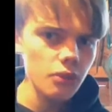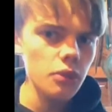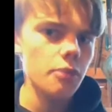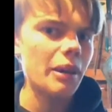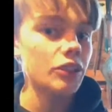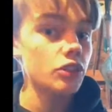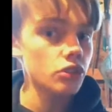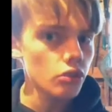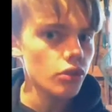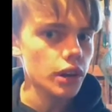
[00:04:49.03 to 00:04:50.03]
even with the
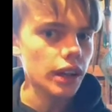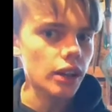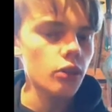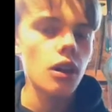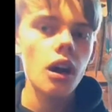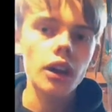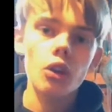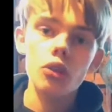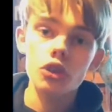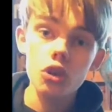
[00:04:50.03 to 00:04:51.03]
battery not running out,
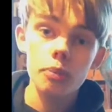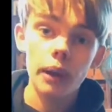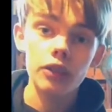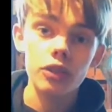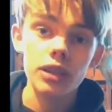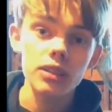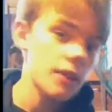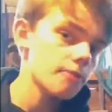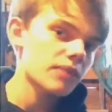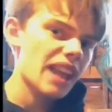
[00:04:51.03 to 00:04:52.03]
I got new
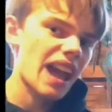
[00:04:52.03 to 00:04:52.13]
batteries,